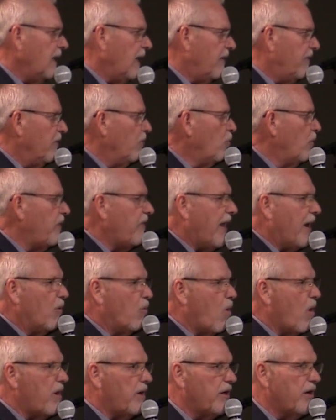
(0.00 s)
And when they
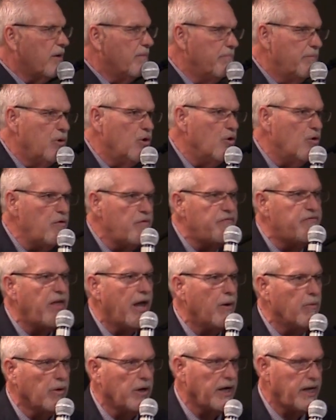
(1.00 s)
wanted to move,
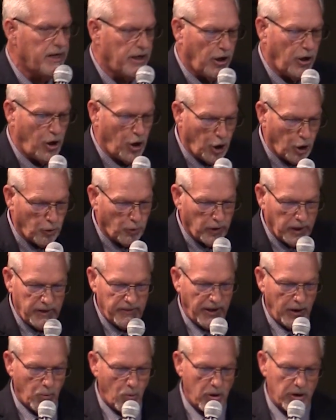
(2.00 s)
they were in a hurry,
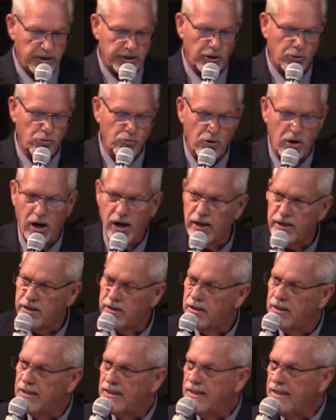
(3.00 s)
they wanted to
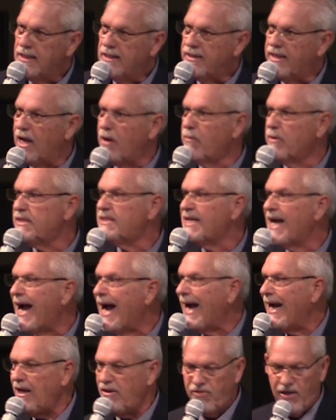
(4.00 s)
run, they would
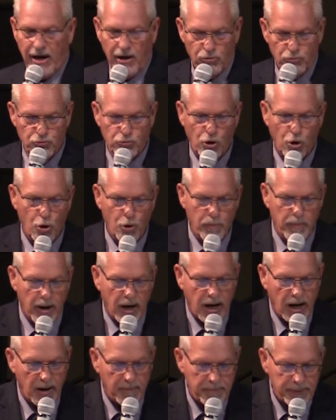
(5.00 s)
tie that robe
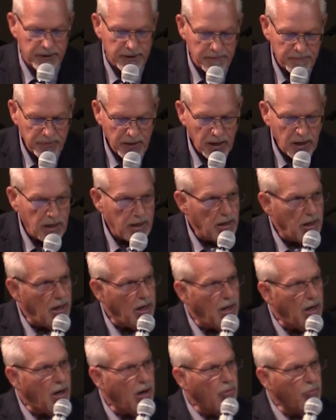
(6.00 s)
up
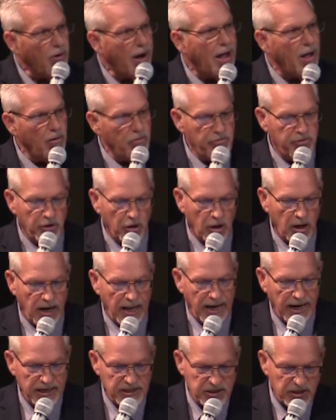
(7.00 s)
around their
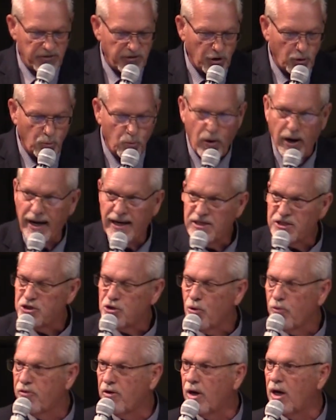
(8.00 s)
legs and their waist
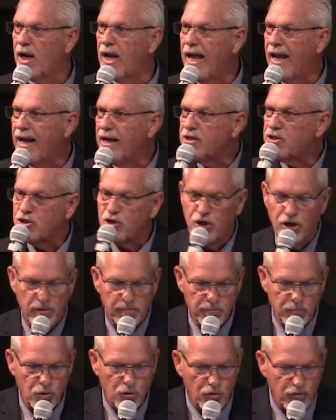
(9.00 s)
so their legs could
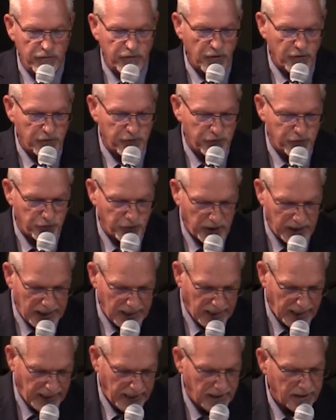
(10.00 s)
move
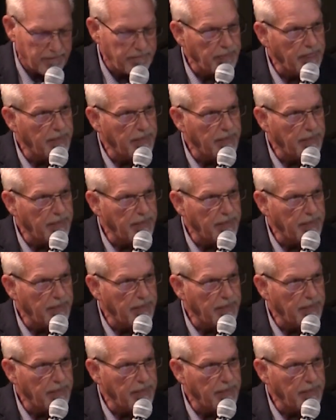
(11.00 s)
freely.